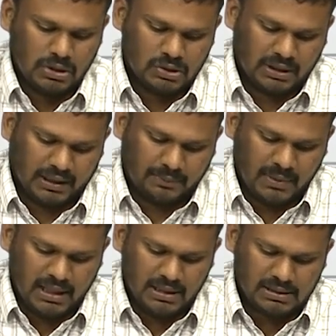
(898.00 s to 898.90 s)
So, that
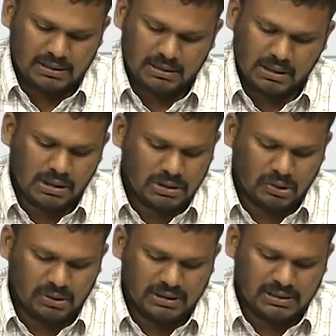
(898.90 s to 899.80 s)
means,
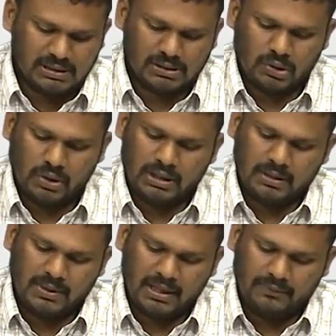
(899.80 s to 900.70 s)
so this is going to
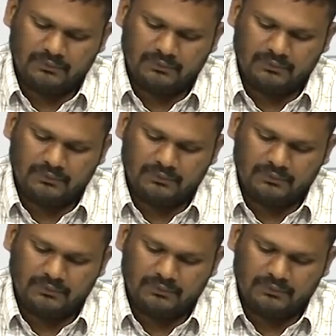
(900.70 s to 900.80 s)
be,